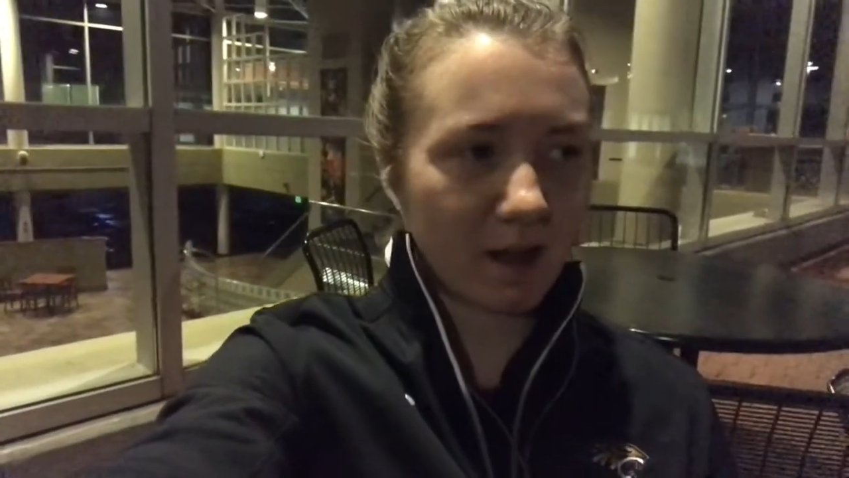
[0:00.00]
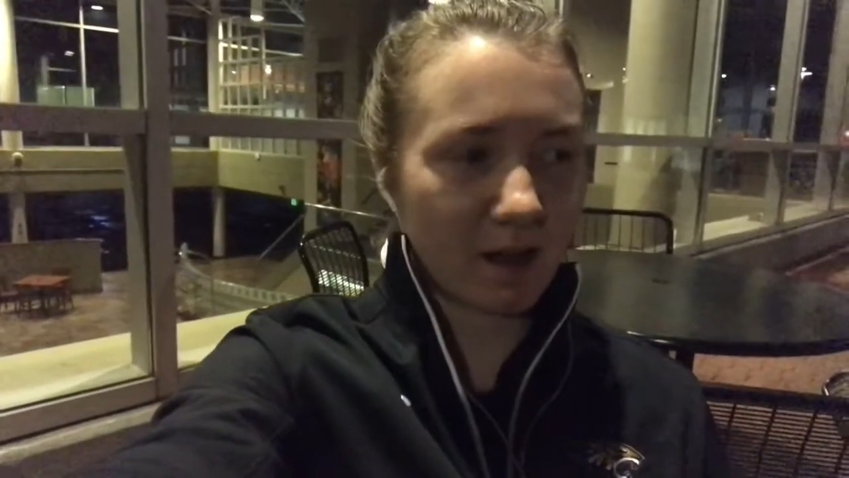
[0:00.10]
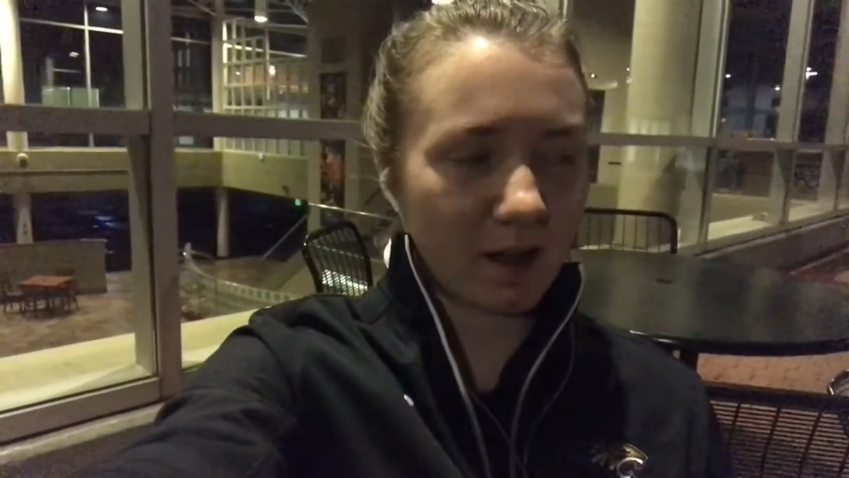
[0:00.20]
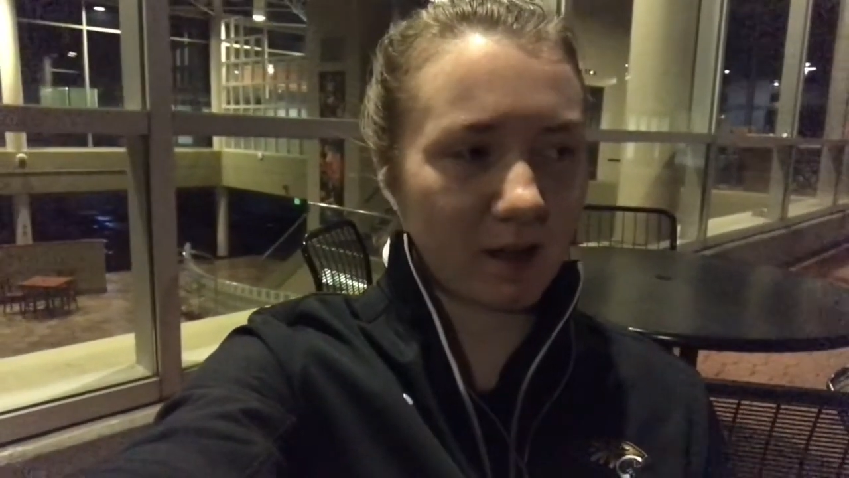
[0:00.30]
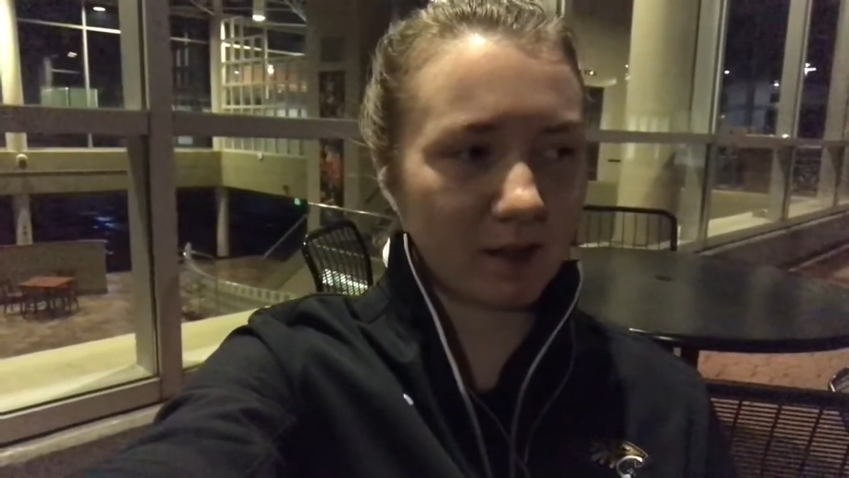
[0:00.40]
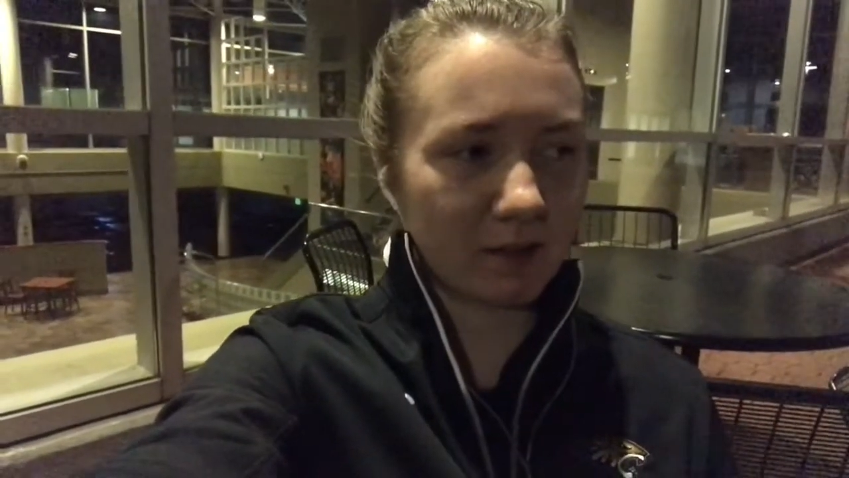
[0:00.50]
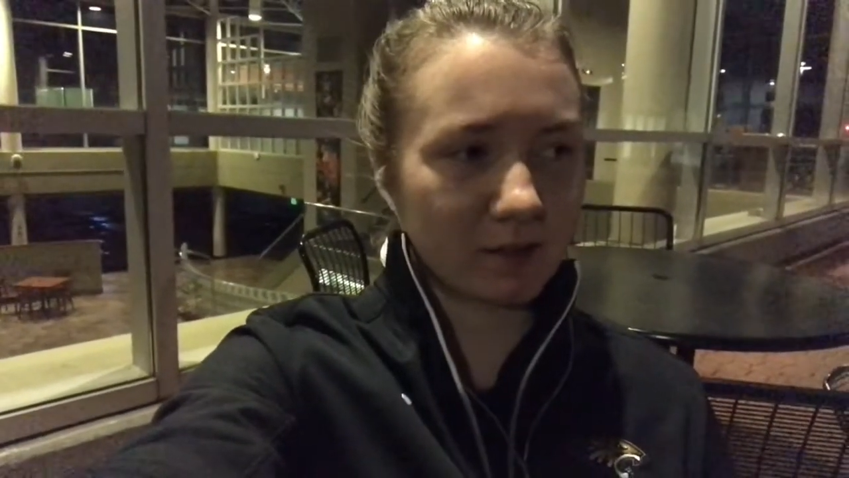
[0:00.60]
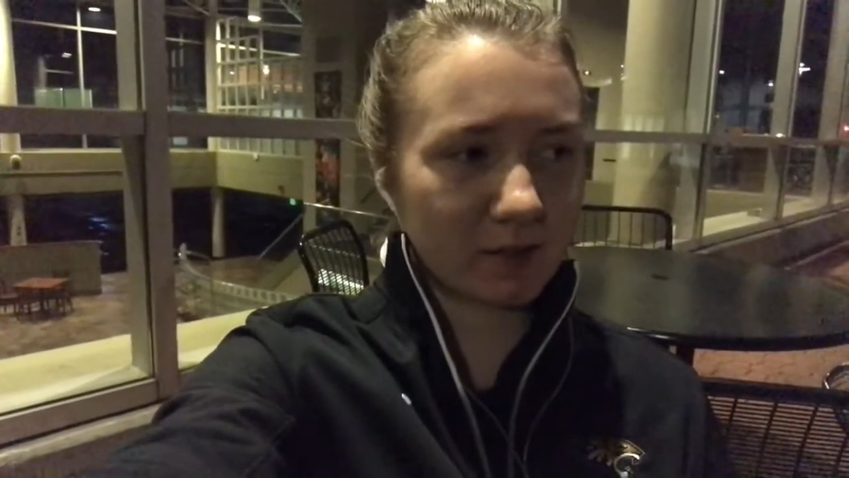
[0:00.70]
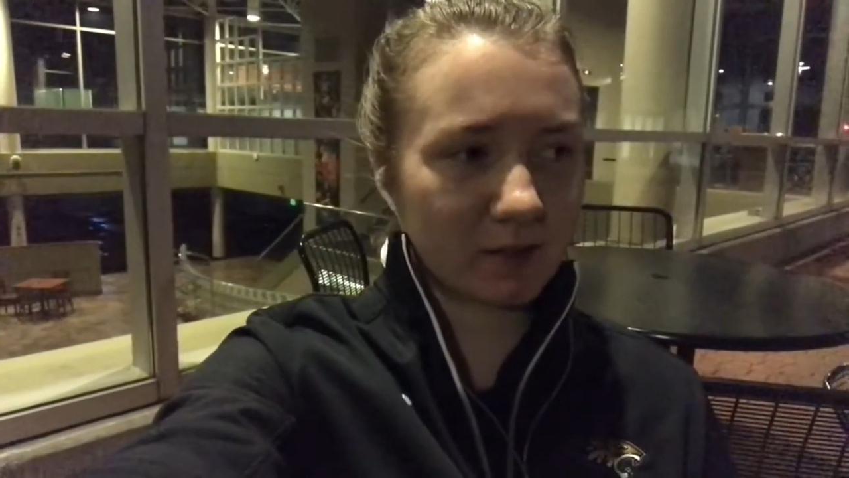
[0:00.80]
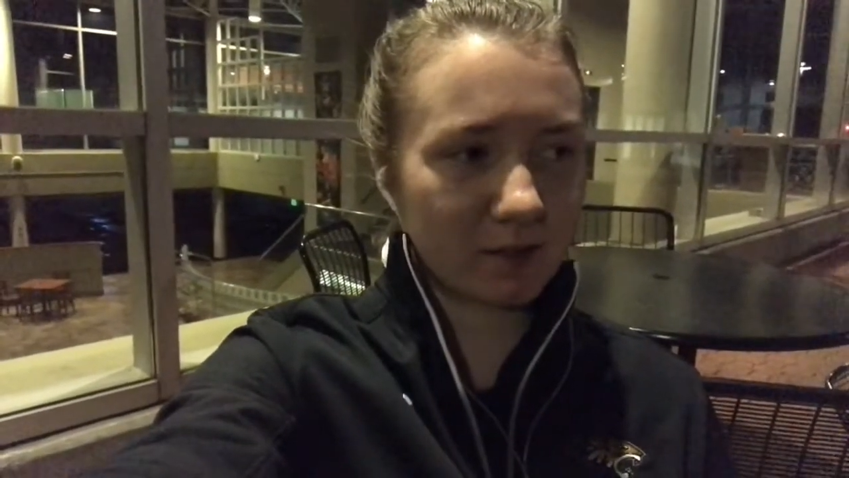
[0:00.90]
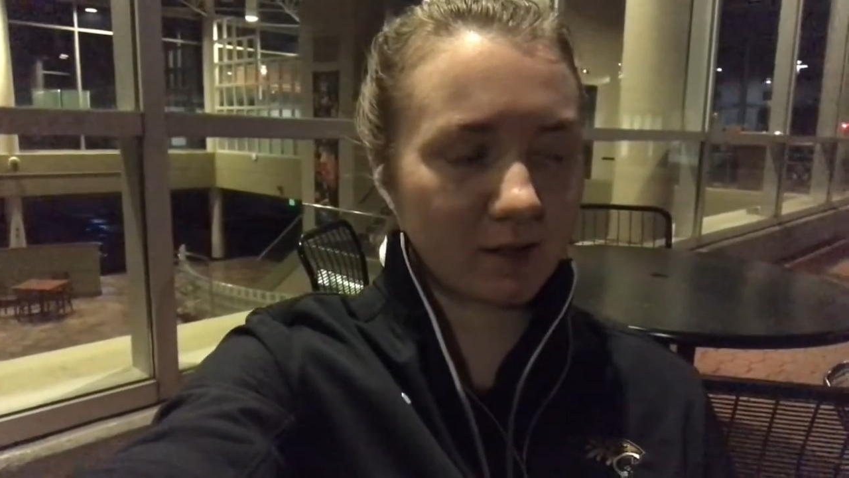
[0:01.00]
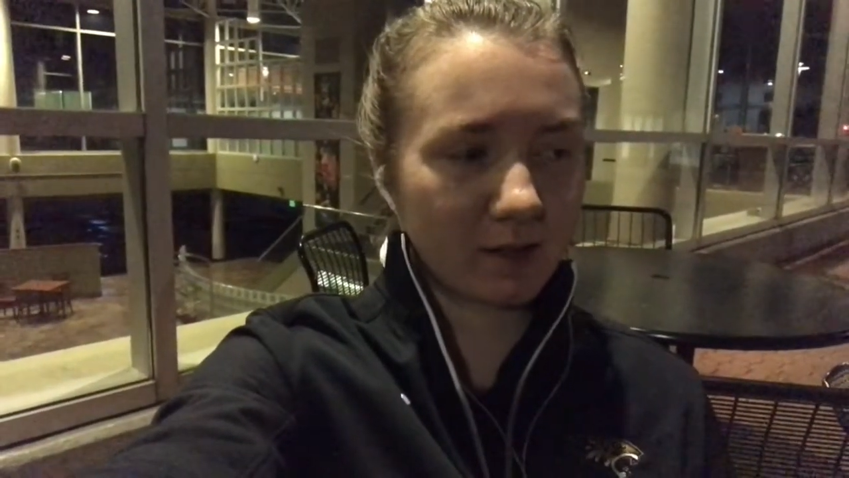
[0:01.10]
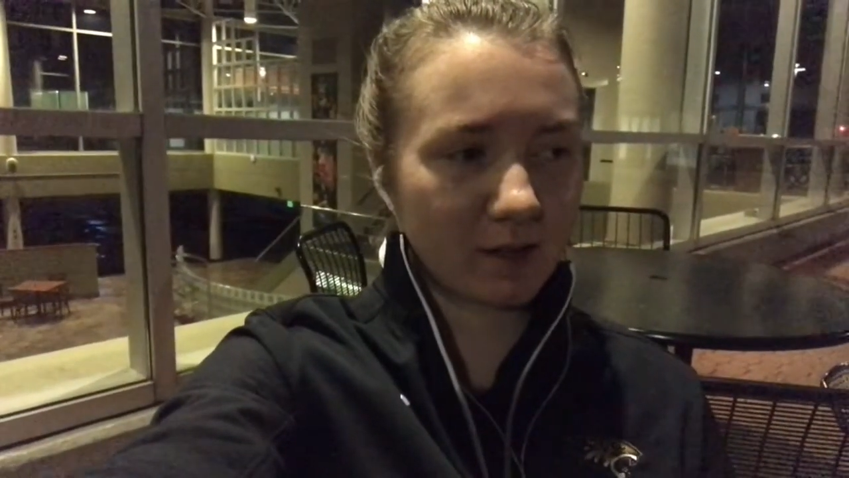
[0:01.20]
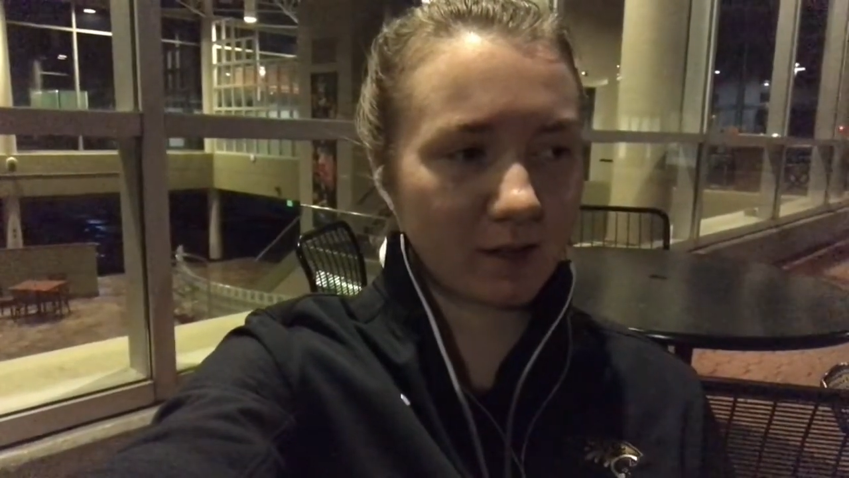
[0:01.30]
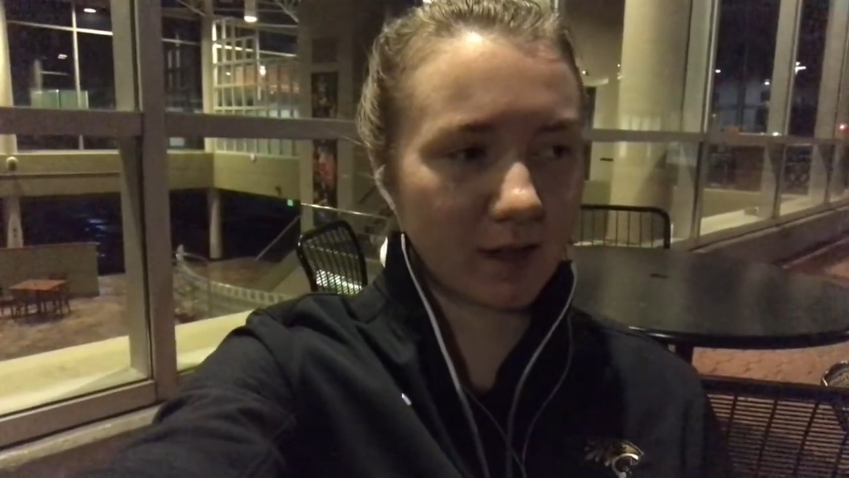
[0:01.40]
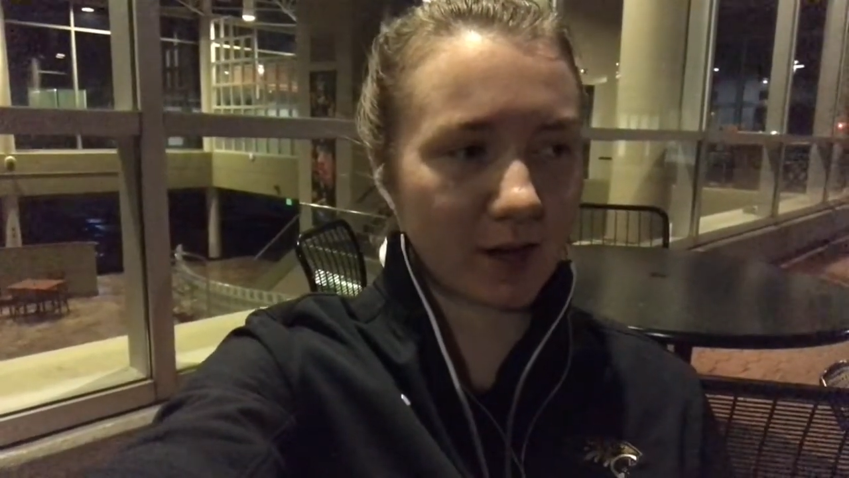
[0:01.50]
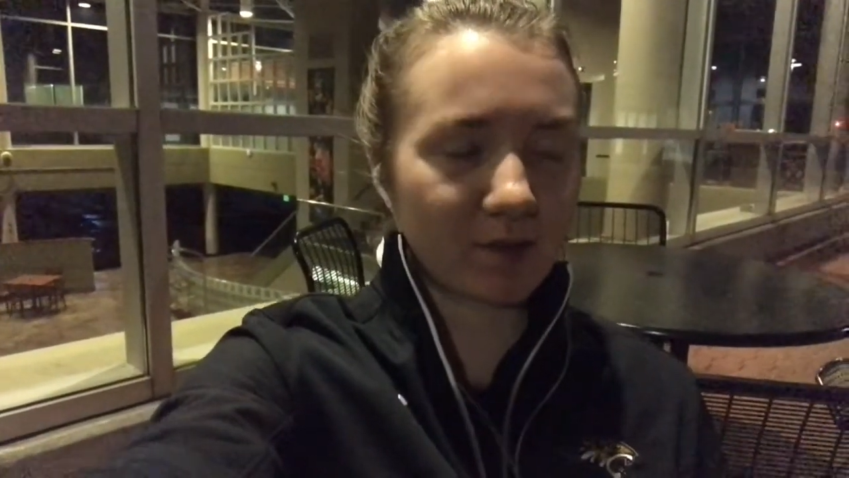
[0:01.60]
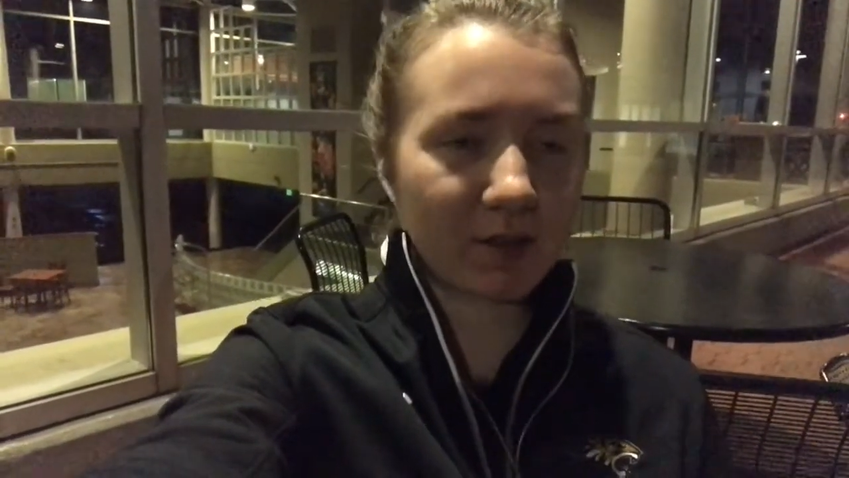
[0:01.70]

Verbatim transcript: and it's